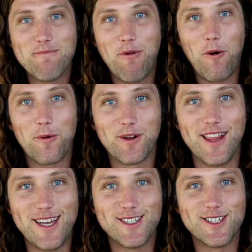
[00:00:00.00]
poor
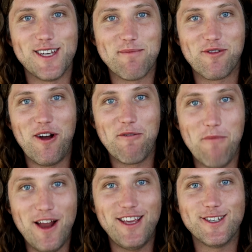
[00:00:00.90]
relationship
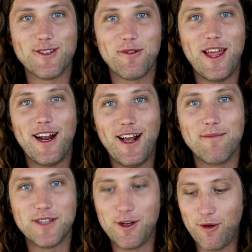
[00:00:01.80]
around money so that it
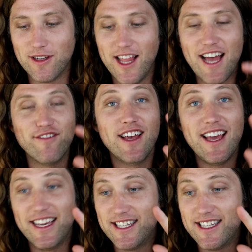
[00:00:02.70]
comes into our life.